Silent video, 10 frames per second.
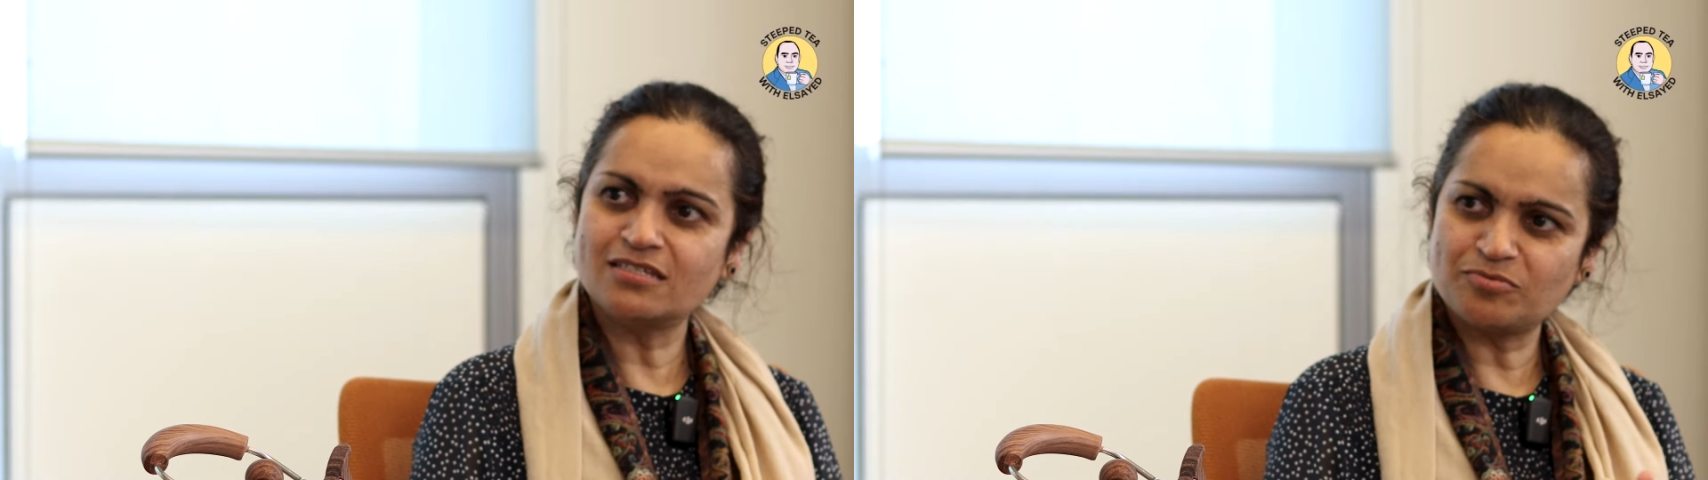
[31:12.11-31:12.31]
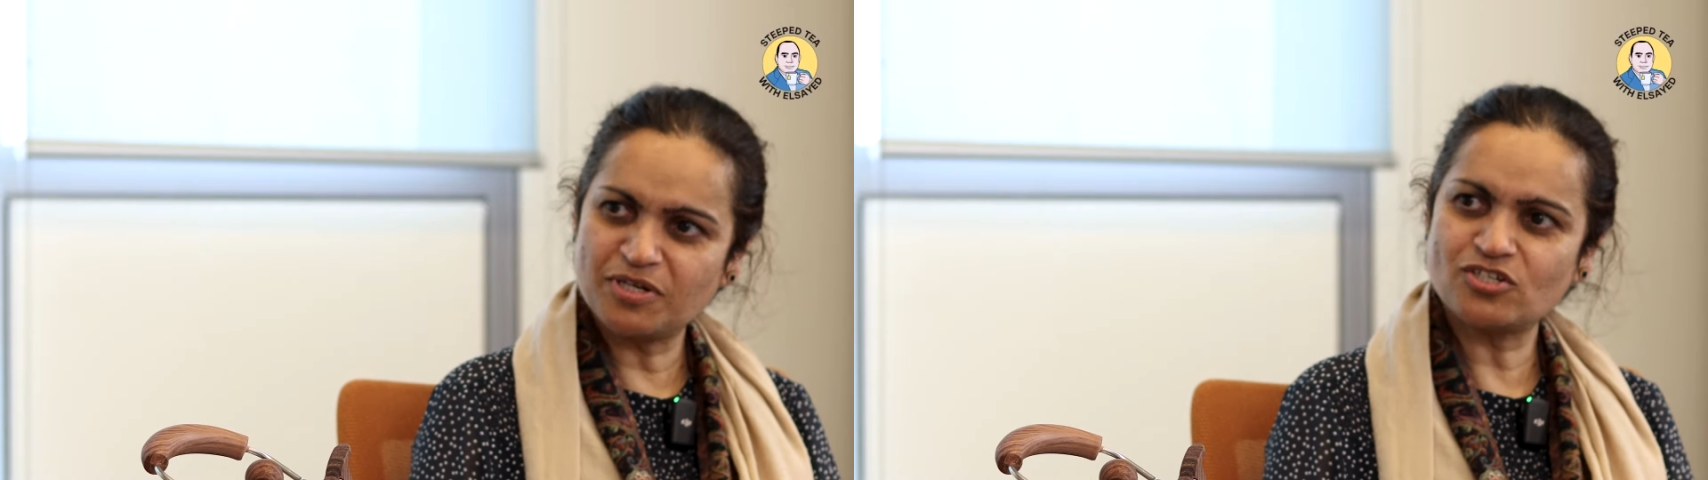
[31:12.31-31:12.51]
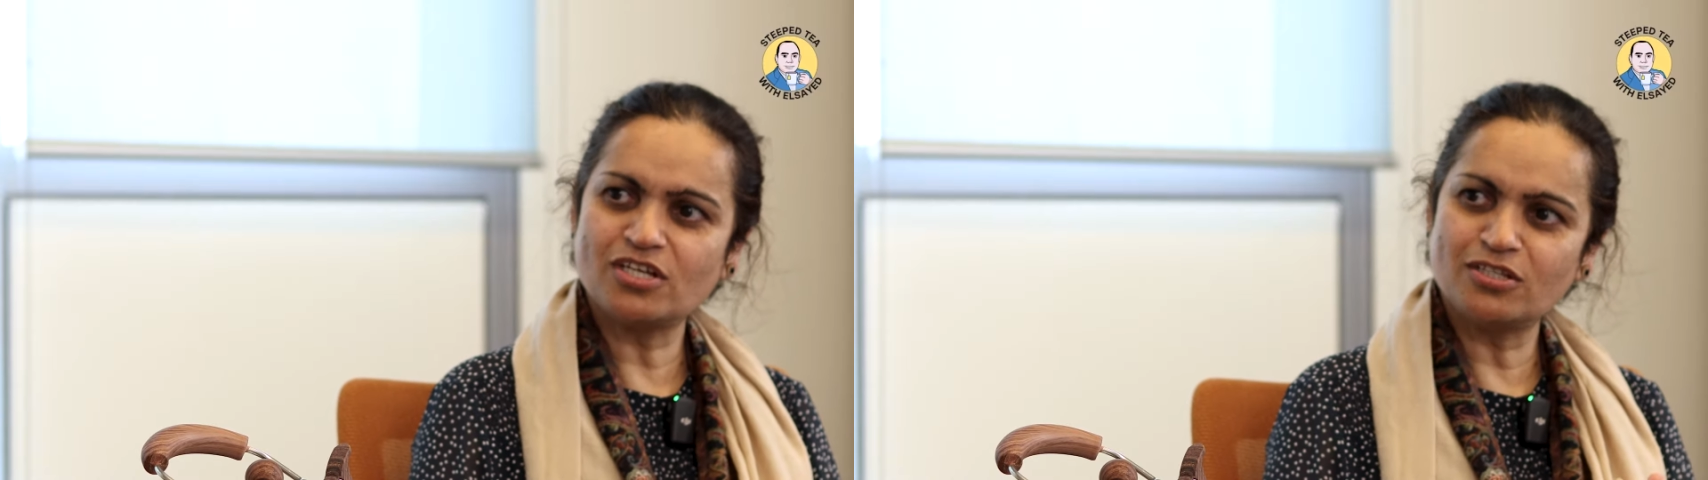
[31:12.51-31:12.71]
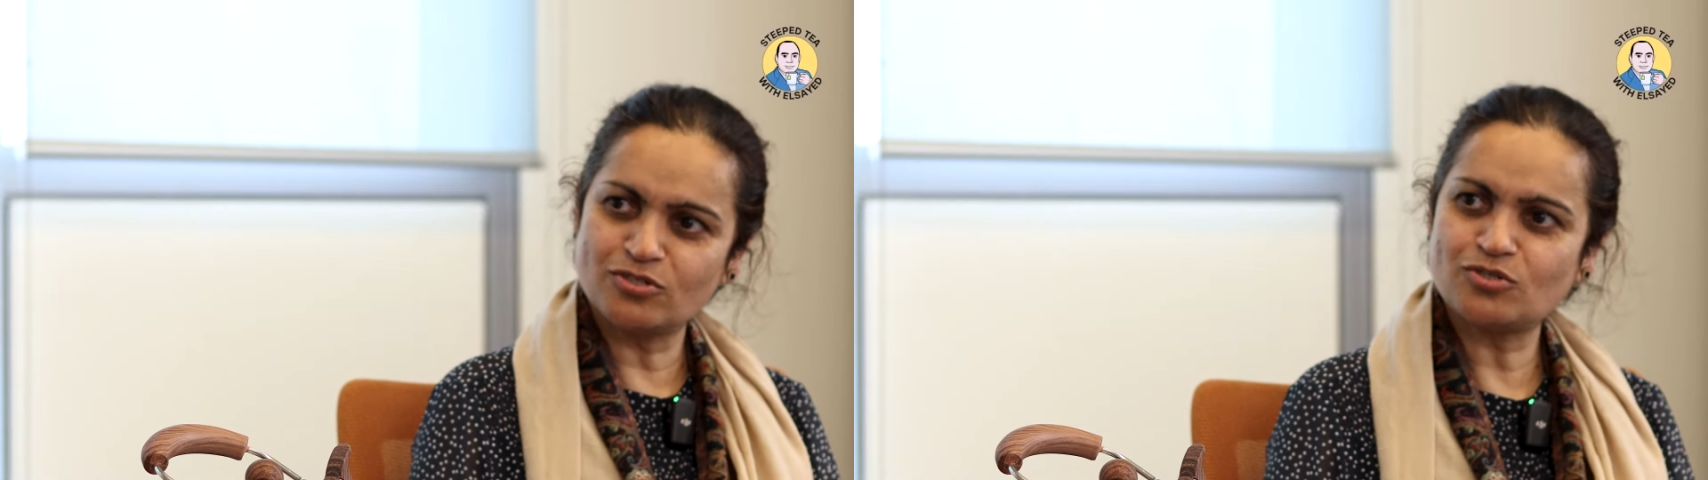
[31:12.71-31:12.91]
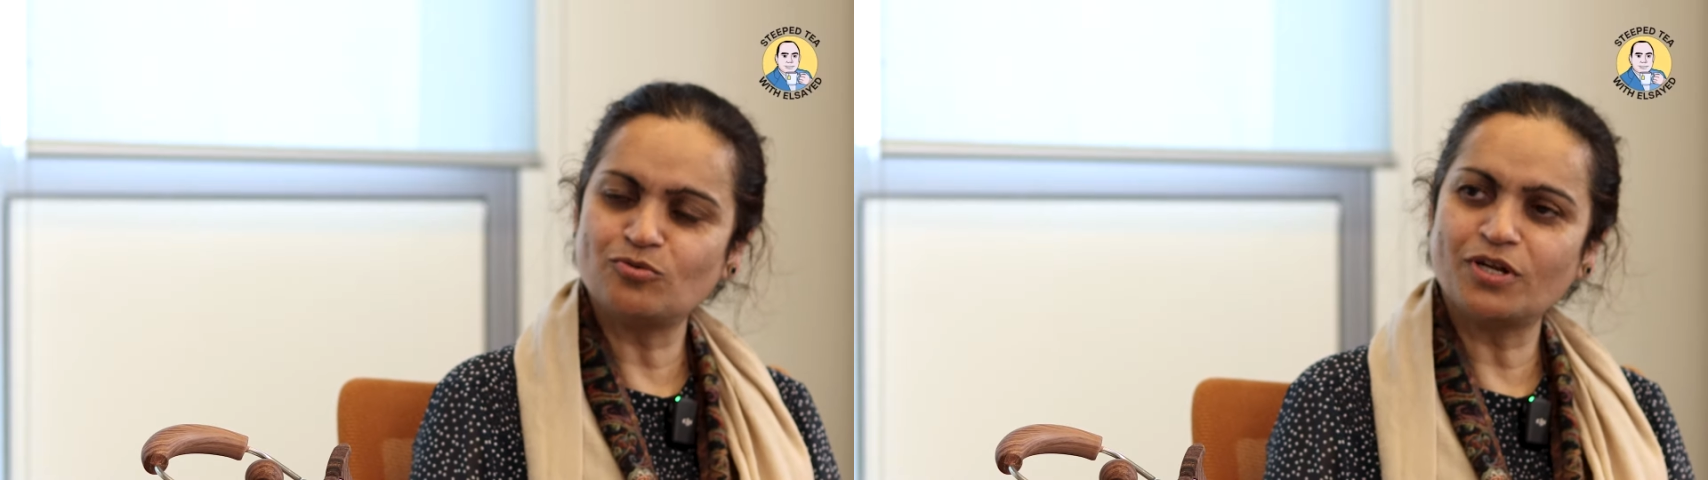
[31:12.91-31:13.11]
especially the
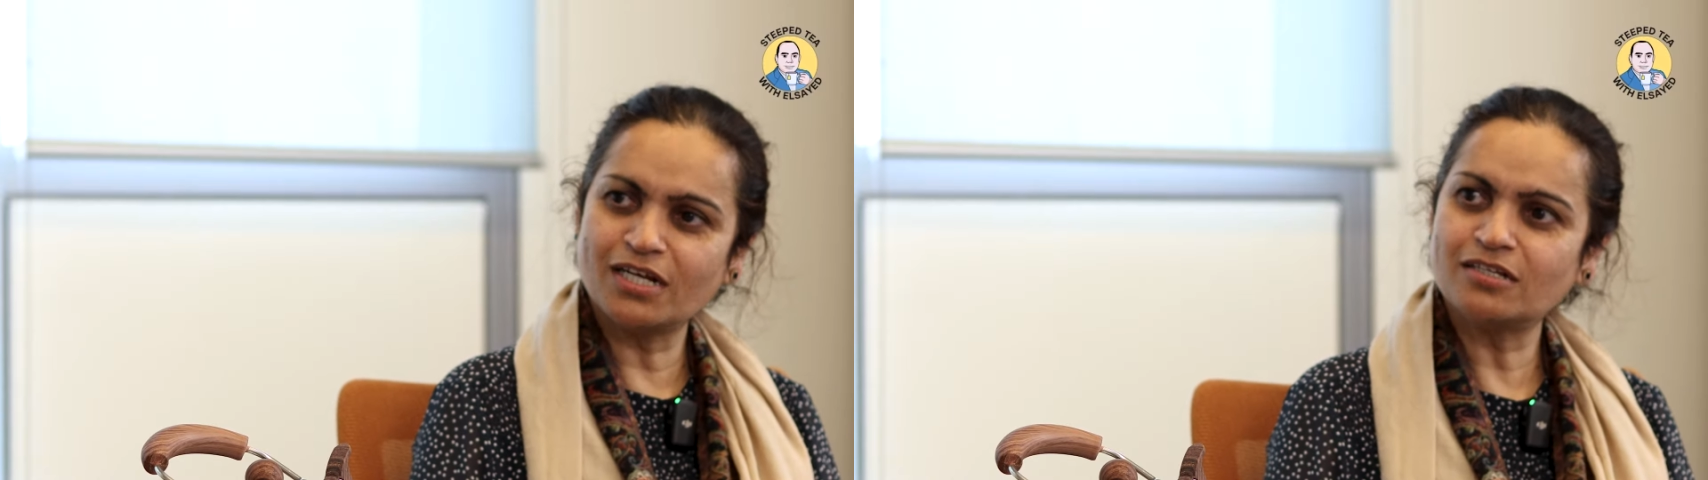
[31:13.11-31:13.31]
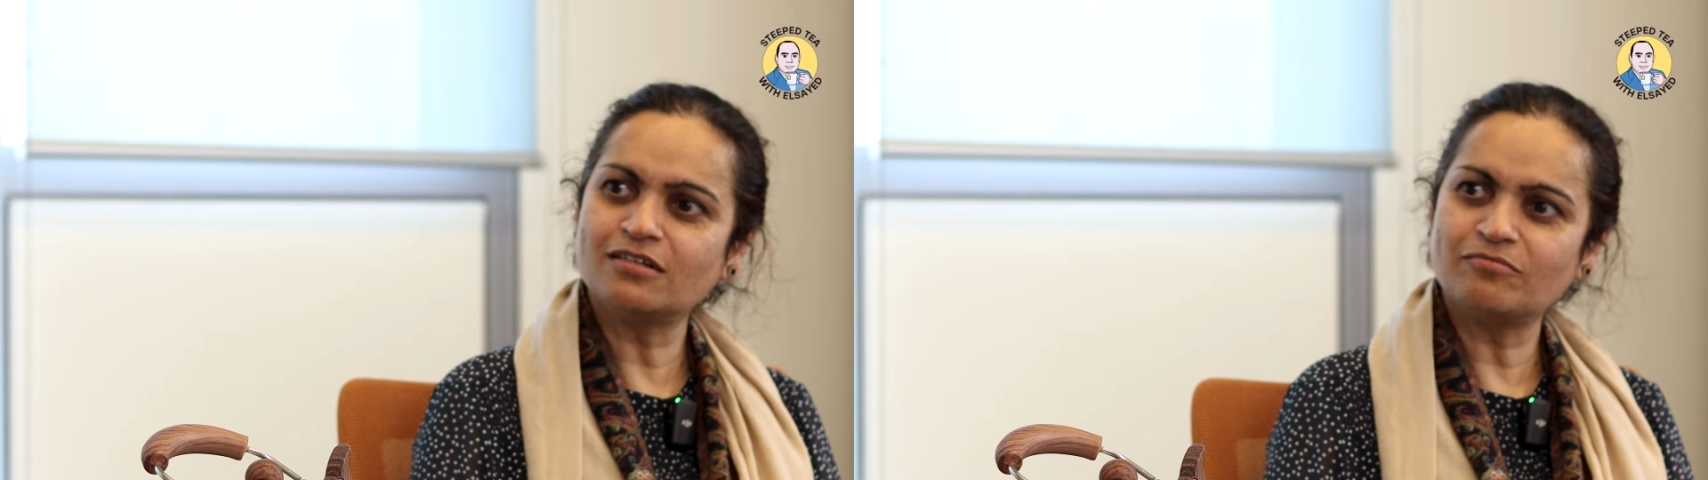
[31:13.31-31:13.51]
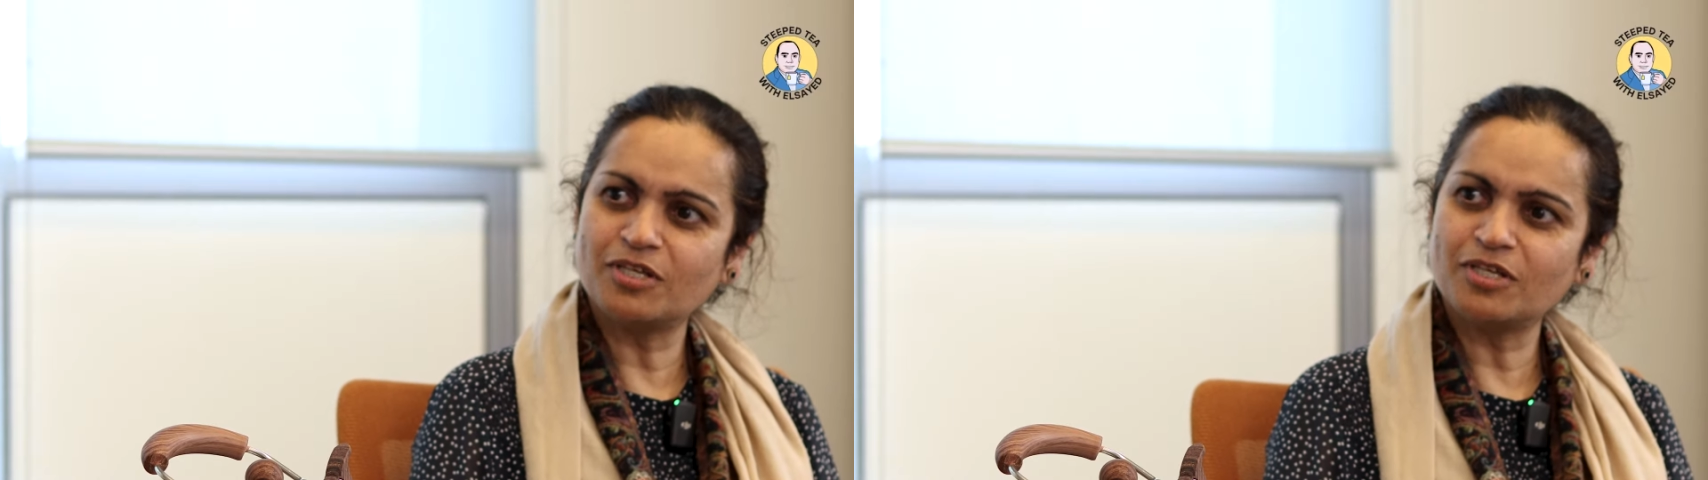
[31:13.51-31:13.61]
student,